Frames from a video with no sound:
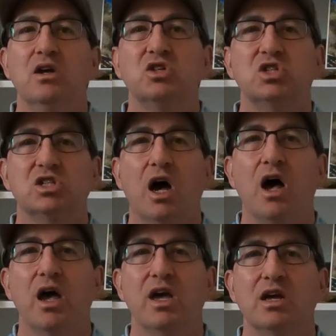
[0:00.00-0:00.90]

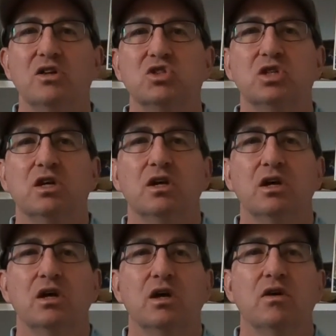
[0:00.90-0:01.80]
size,
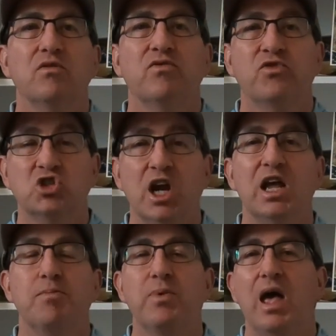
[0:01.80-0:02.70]

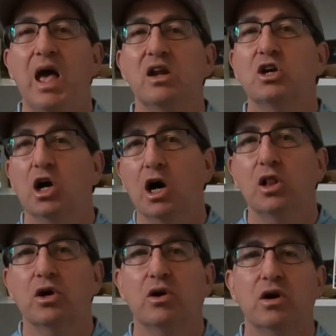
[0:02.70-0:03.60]
shape, and
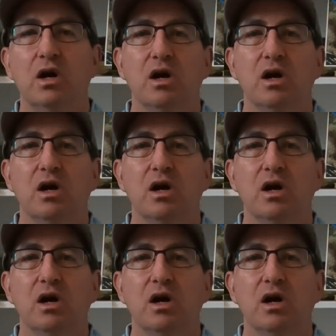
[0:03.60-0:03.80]
color